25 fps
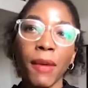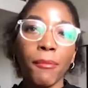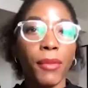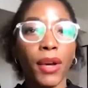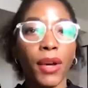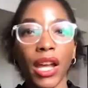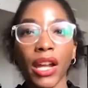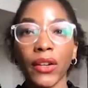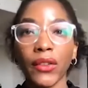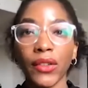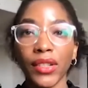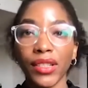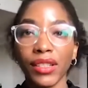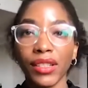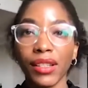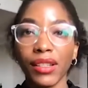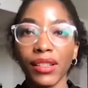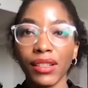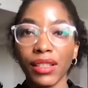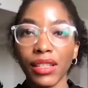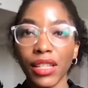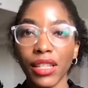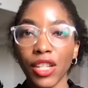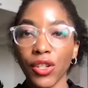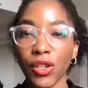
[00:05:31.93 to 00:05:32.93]
But ever
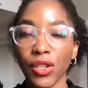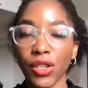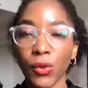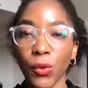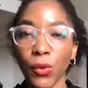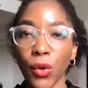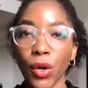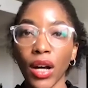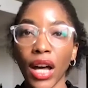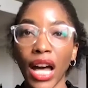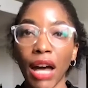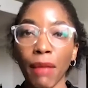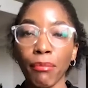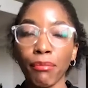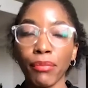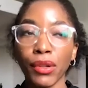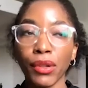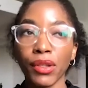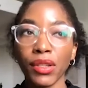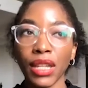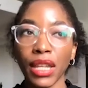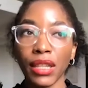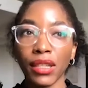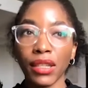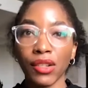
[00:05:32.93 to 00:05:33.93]
since, you know, the war
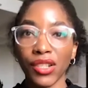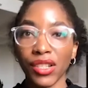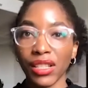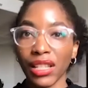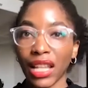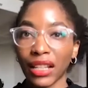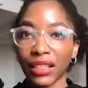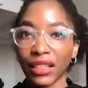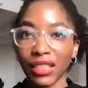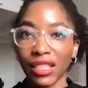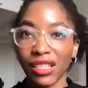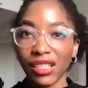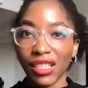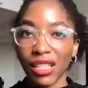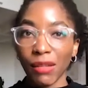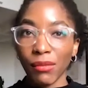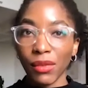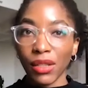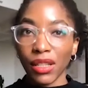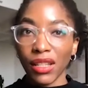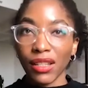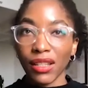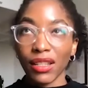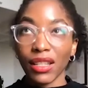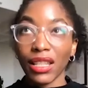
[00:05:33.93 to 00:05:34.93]
happened and there's like
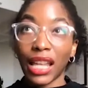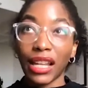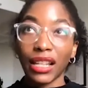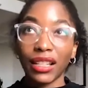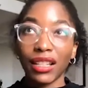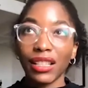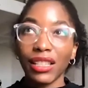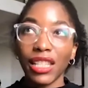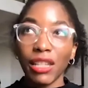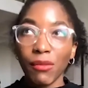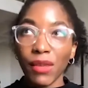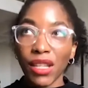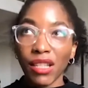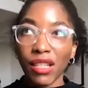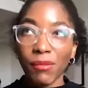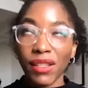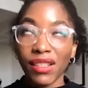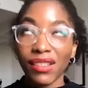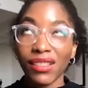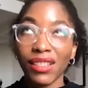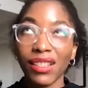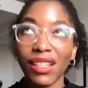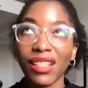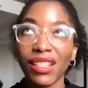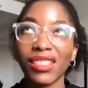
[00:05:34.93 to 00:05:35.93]
like Libya has
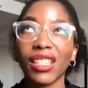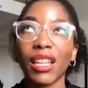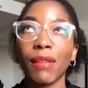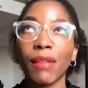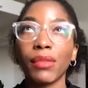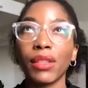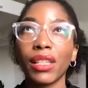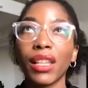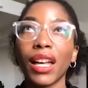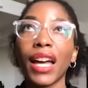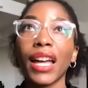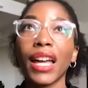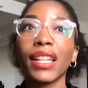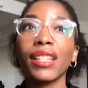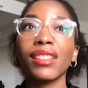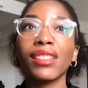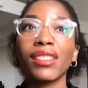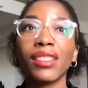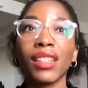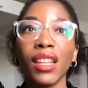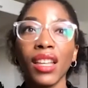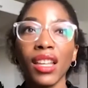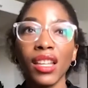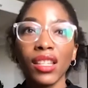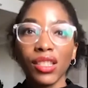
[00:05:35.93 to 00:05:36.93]
been destabilized,
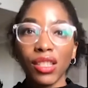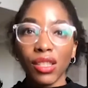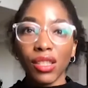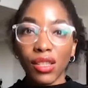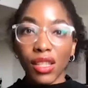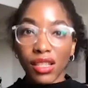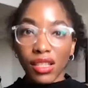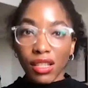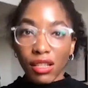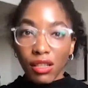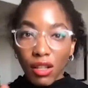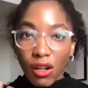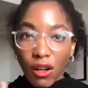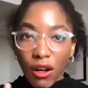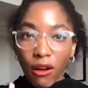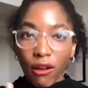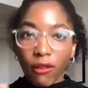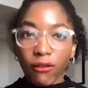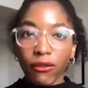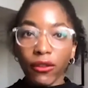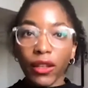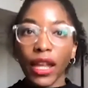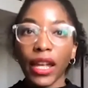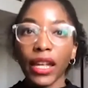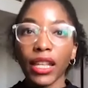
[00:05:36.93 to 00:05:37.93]
so there's a lot
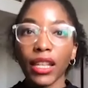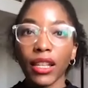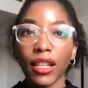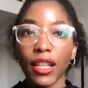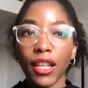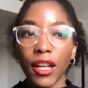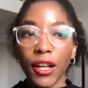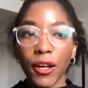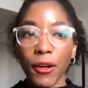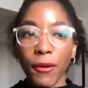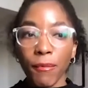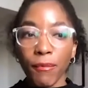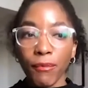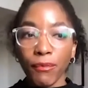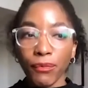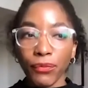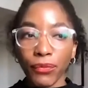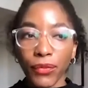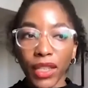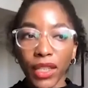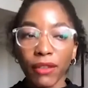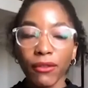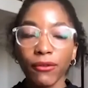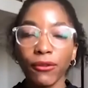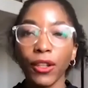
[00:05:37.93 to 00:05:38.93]
of like
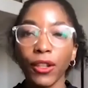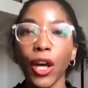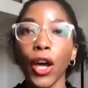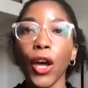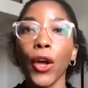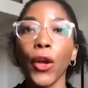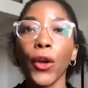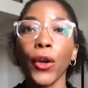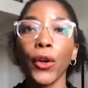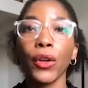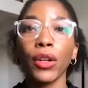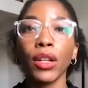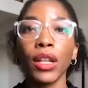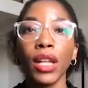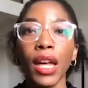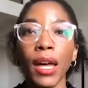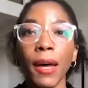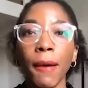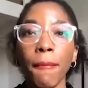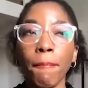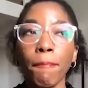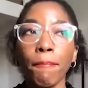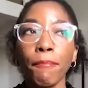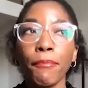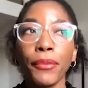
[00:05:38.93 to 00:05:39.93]
flow,
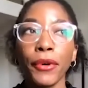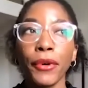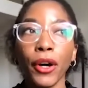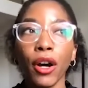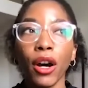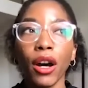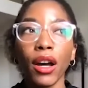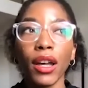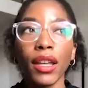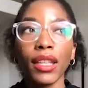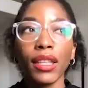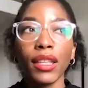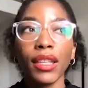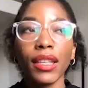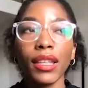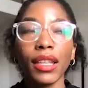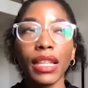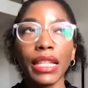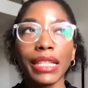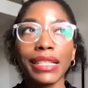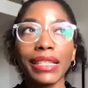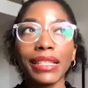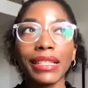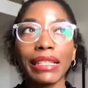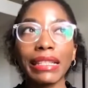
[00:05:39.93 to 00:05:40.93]
but
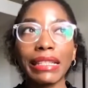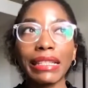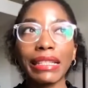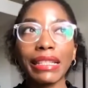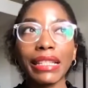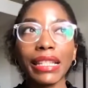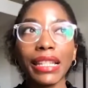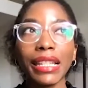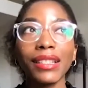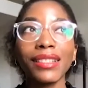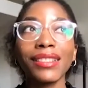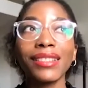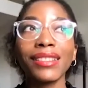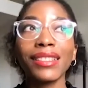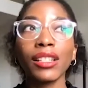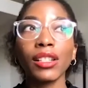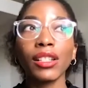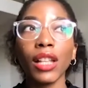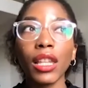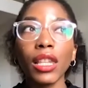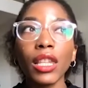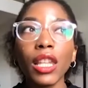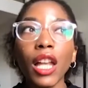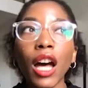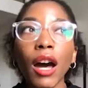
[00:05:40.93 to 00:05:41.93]
it's still
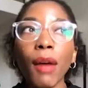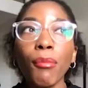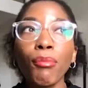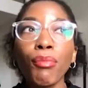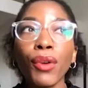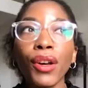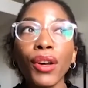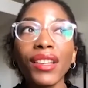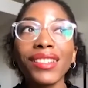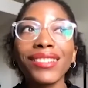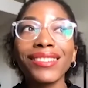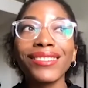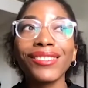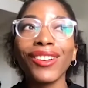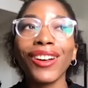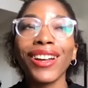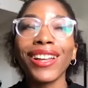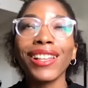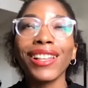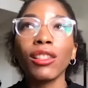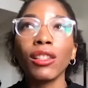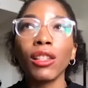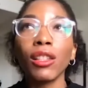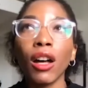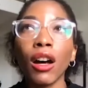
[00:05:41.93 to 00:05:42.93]
a lot, but it's not a
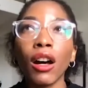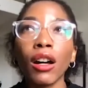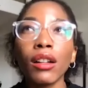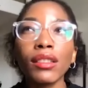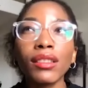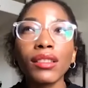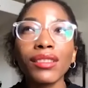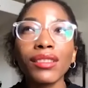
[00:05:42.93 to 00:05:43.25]
lot